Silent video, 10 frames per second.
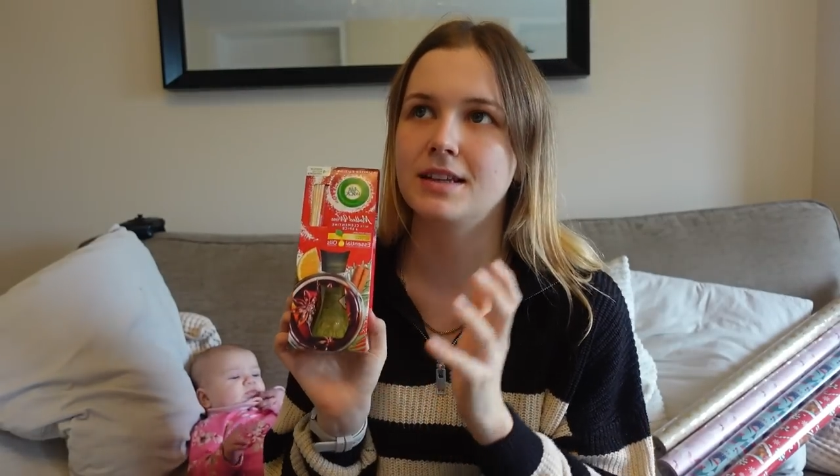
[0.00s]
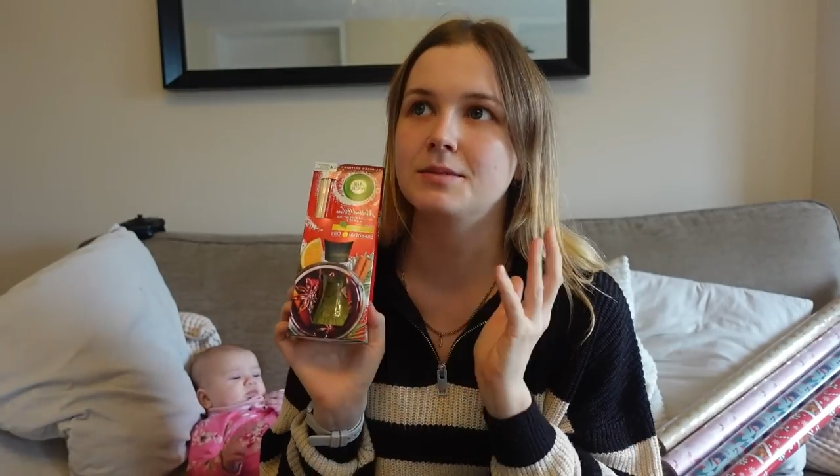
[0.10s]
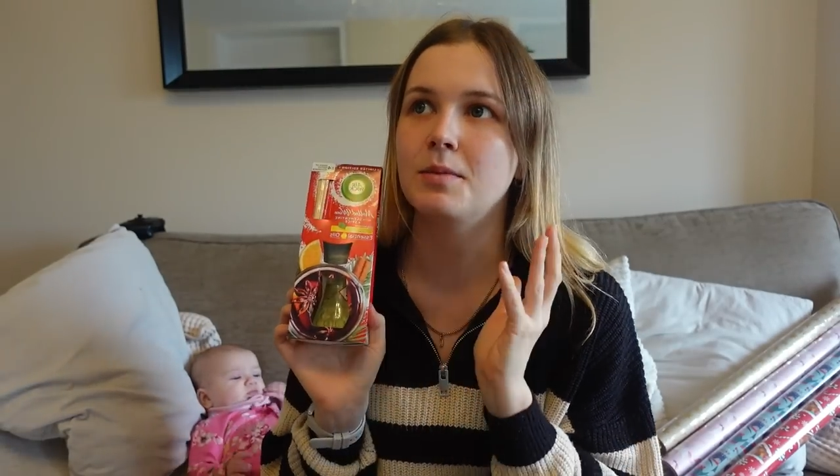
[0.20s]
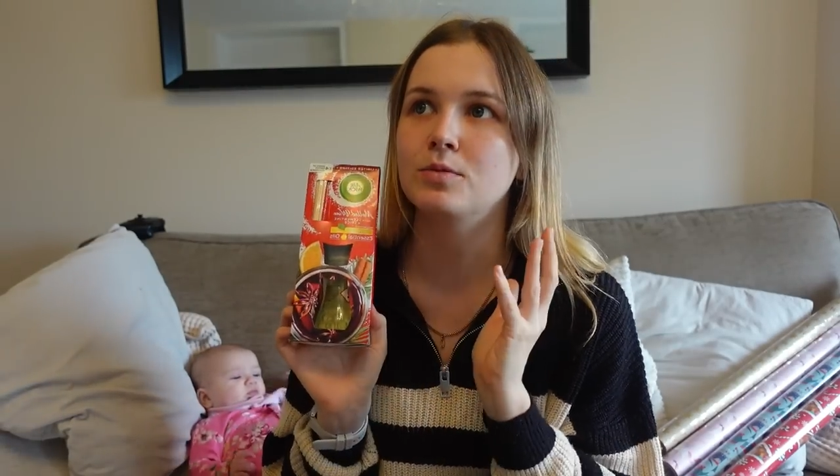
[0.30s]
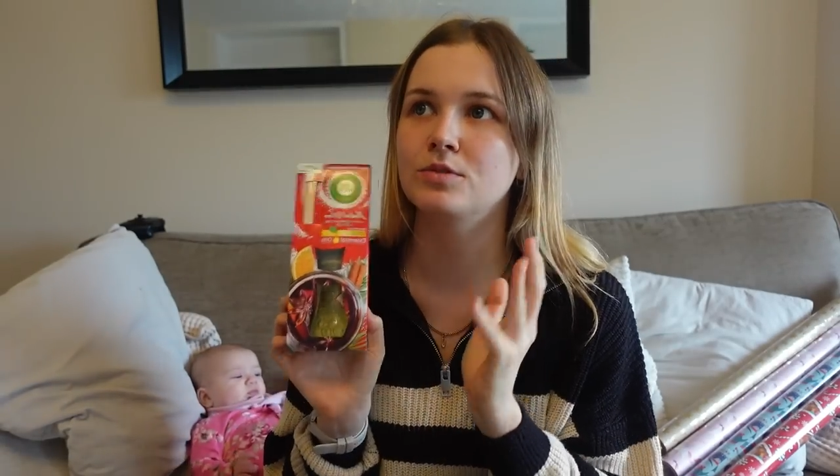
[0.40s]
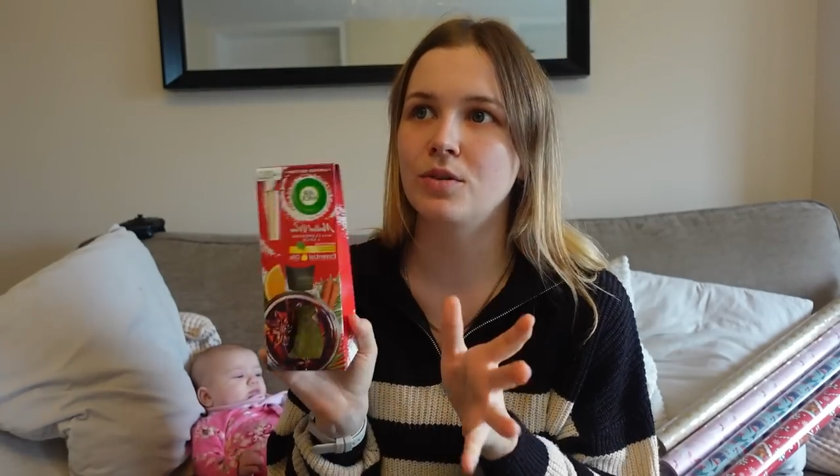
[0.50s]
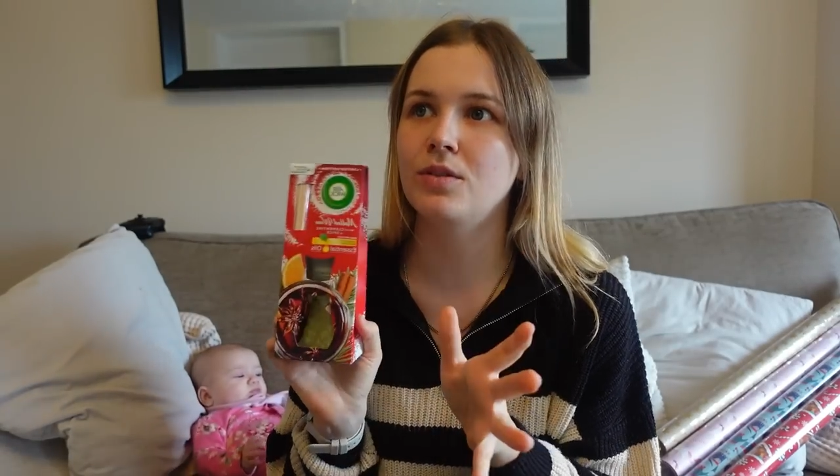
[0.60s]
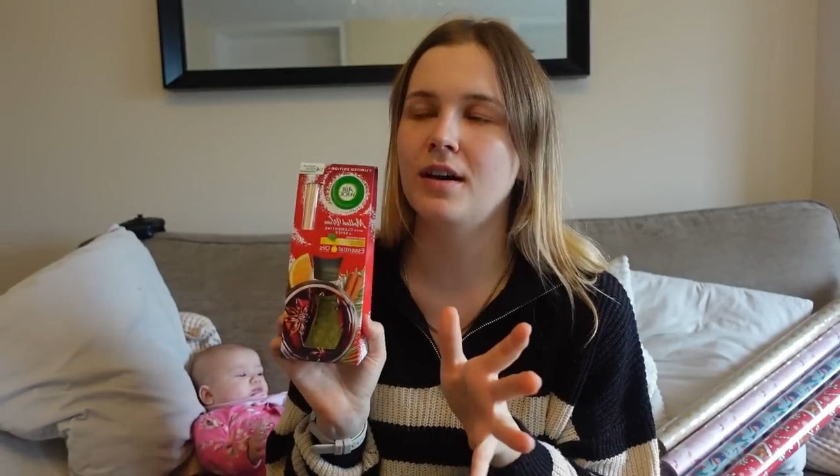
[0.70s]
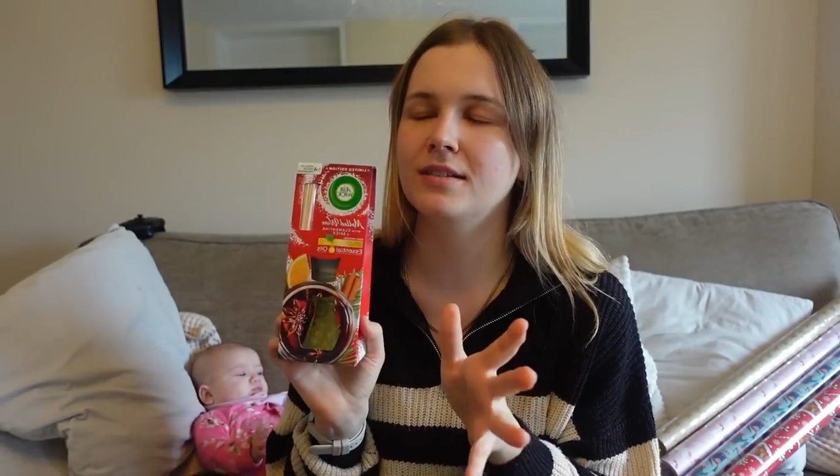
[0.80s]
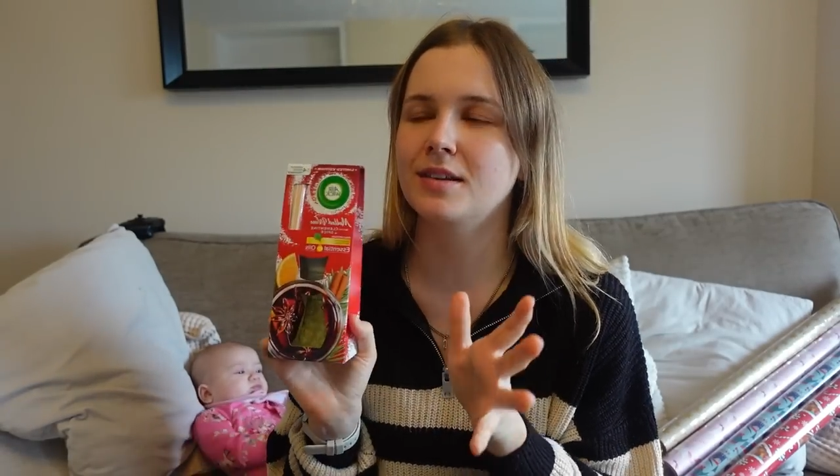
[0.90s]
They smell so
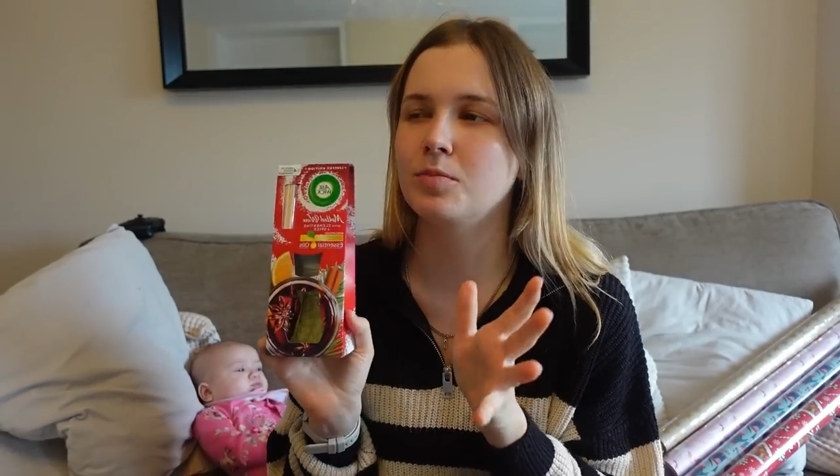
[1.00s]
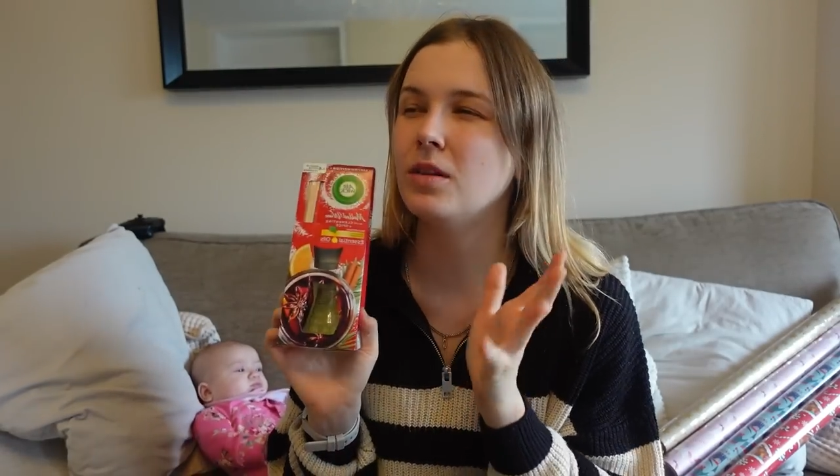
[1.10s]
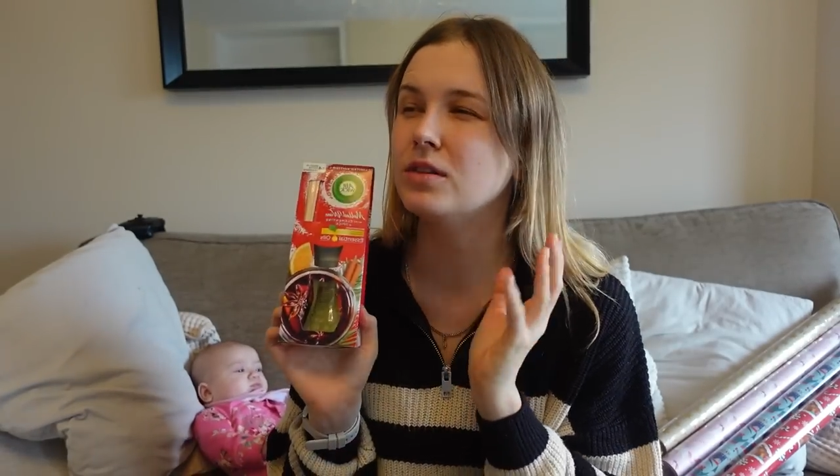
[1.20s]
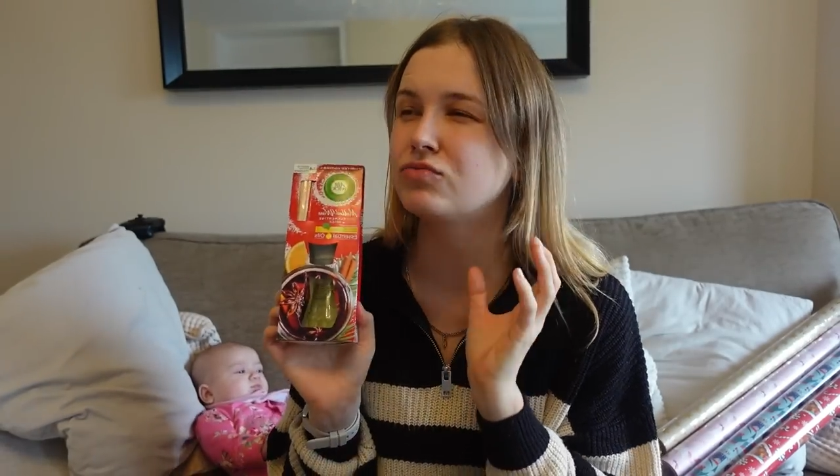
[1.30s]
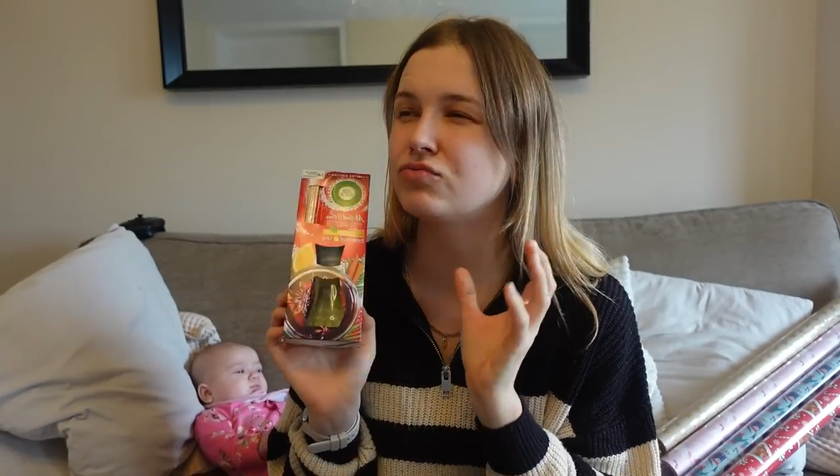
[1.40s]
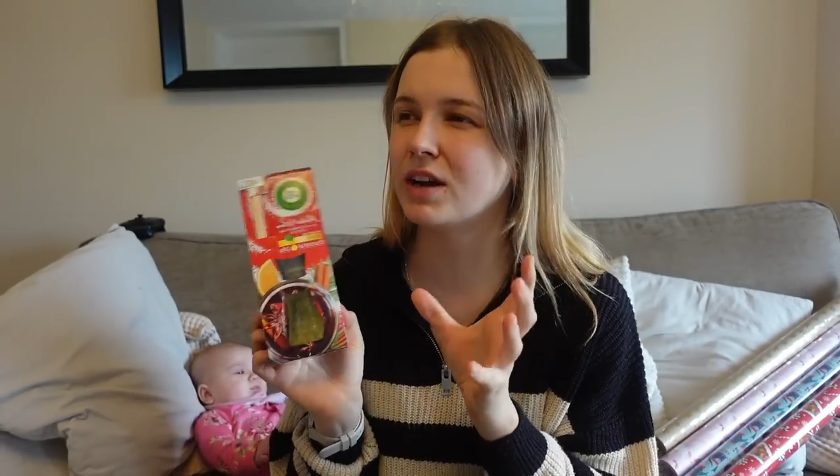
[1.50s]
nice. There's one that's